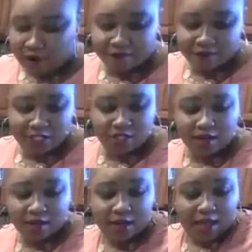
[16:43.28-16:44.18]
fish on,
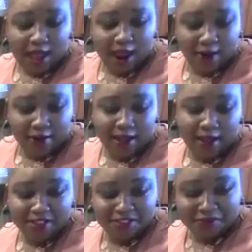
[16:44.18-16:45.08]
how are y'all
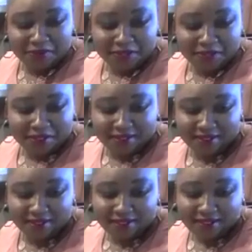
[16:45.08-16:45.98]
doing?
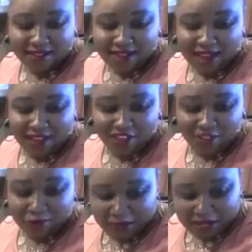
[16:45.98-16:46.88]
How's your
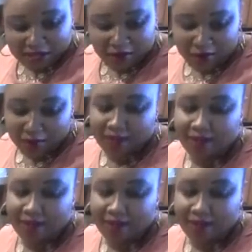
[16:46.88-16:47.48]
week going?